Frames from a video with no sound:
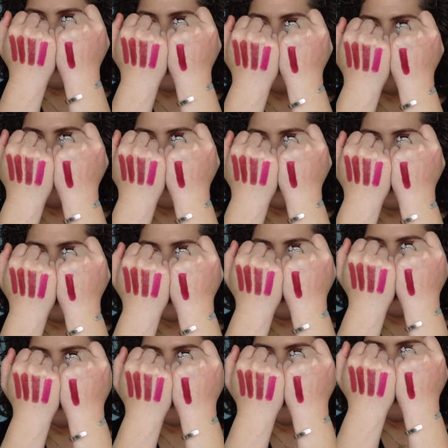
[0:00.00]
bit
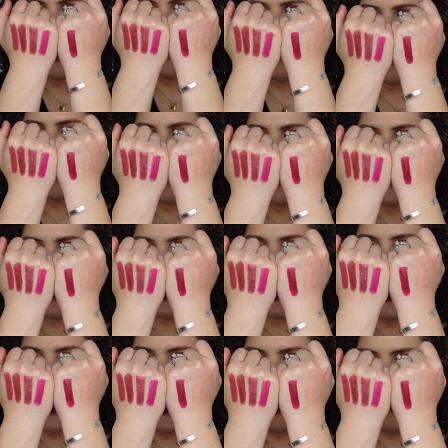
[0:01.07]
more
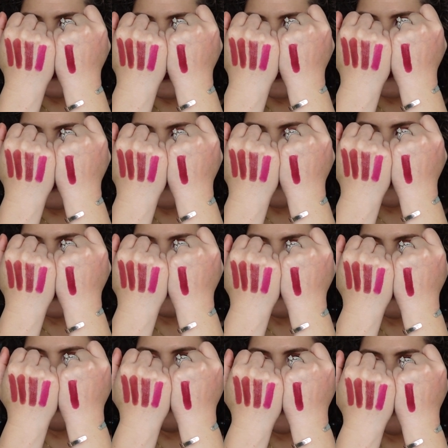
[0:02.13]
cherry or a little